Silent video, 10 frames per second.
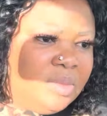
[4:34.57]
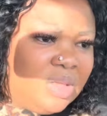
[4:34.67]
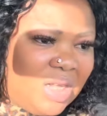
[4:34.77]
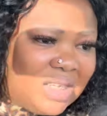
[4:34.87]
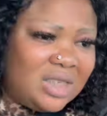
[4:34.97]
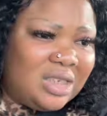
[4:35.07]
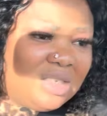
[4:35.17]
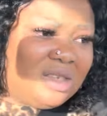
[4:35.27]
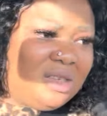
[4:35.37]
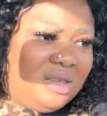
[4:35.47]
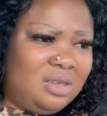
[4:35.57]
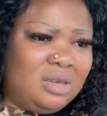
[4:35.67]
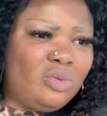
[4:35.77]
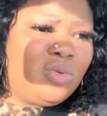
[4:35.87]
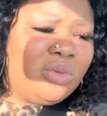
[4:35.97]
That is
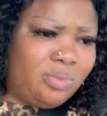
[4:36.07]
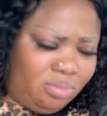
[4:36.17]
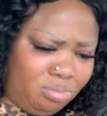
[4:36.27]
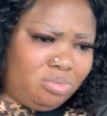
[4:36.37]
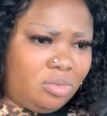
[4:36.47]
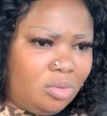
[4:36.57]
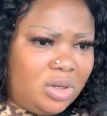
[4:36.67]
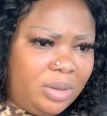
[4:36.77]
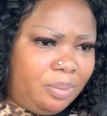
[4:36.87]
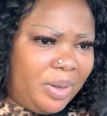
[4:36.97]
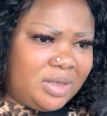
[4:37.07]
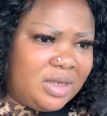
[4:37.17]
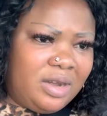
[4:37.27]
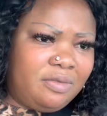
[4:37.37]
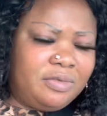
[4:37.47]
the only
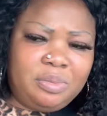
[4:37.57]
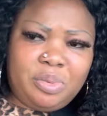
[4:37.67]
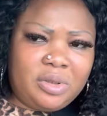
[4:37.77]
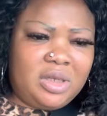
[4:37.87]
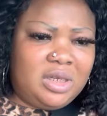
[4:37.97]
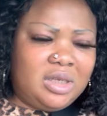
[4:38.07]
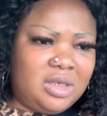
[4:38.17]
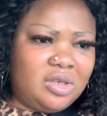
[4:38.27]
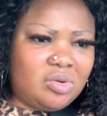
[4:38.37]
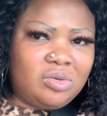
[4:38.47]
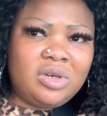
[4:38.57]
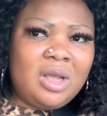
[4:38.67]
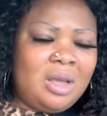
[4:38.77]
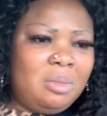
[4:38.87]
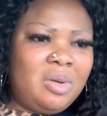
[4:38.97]
person I've reported in this country.
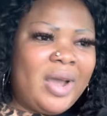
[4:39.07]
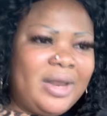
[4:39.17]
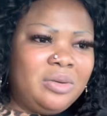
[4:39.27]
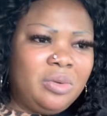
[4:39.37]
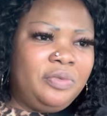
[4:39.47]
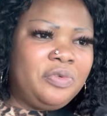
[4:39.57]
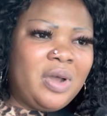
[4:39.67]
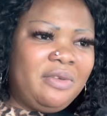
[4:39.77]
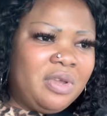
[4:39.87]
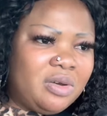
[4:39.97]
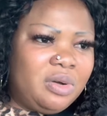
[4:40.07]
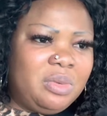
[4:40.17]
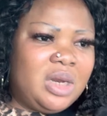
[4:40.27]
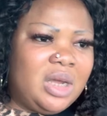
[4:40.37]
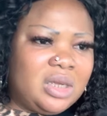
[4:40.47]
Because I know if you have a
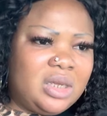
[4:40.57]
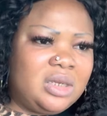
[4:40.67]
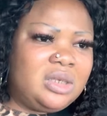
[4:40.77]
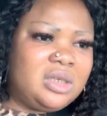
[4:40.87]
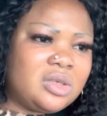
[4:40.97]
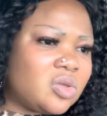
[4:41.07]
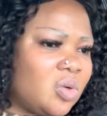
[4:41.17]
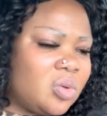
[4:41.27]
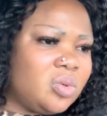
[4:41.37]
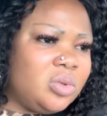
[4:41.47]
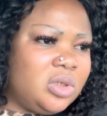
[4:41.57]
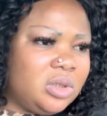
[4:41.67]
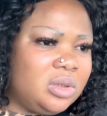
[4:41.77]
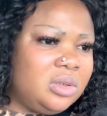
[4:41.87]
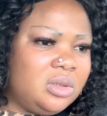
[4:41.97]
criminal case, it's not good.
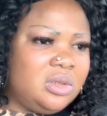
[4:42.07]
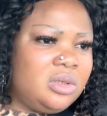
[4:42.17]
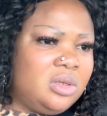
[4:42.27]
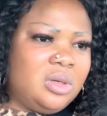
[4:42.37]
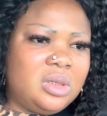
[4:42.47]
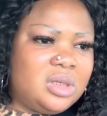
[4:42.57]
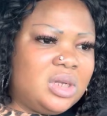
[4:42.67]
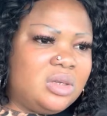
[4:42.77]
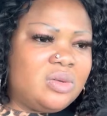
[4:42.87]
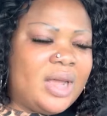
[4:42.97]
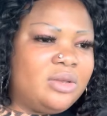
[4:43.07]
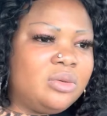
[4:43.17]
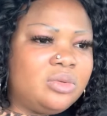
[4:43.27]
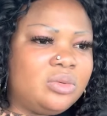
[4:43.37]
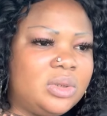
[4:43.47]
You understand? So I
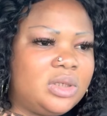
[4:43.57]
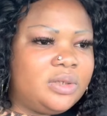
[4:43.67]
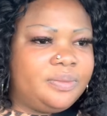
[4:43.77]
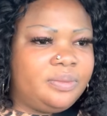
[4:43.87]
don't do it.